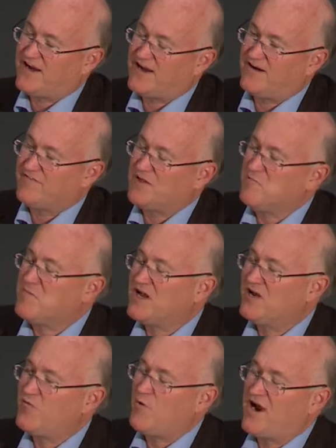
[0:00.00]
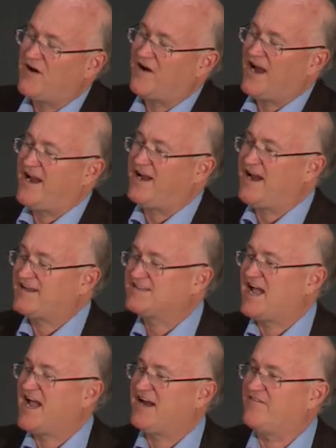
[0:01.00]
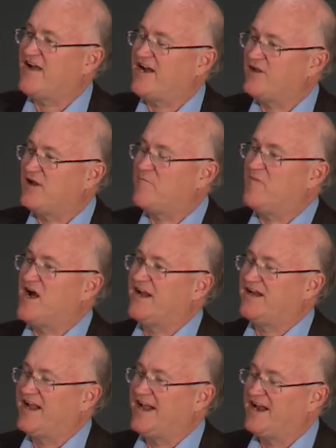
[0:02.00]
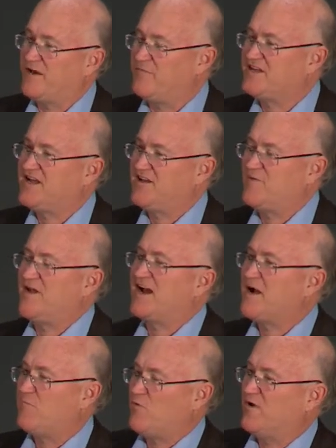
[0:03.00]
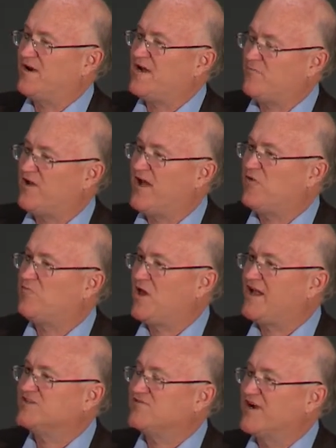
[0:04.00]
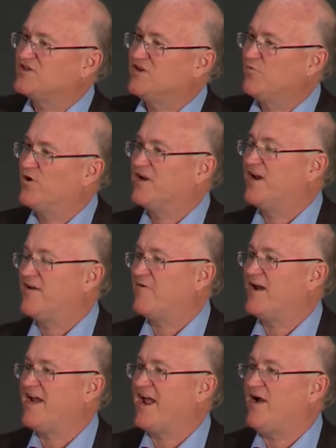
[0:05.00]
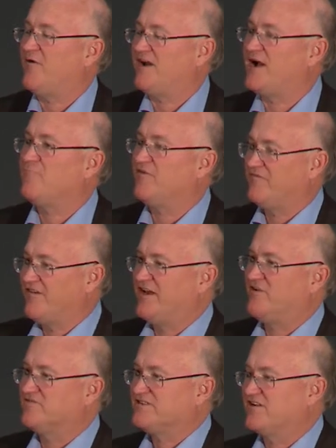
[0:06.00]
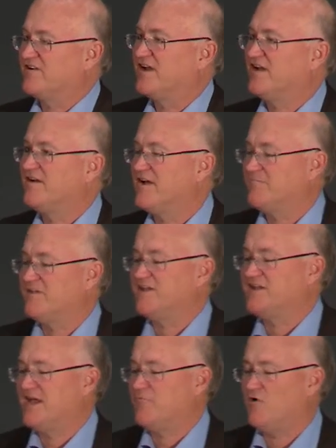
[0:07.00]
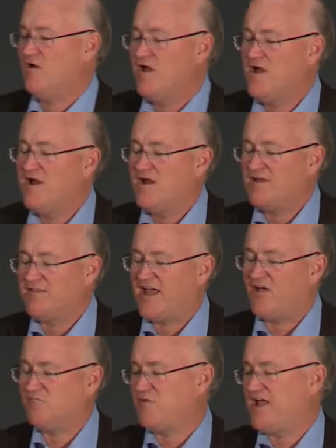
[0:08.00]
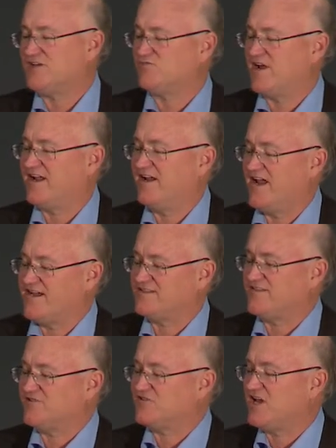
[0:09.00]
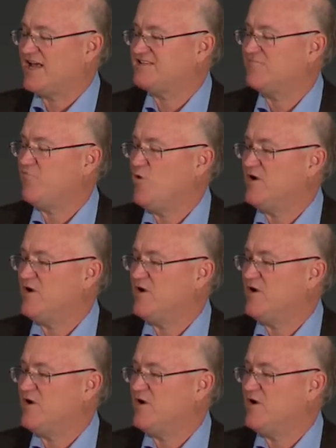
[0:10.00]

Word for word: kind of the middleware side of how do you combine data, let me tell you about a couple, what a couple of health plans are actually working on right now and a couple of vendors that are, come to the table. The health plans recognize that there's lots of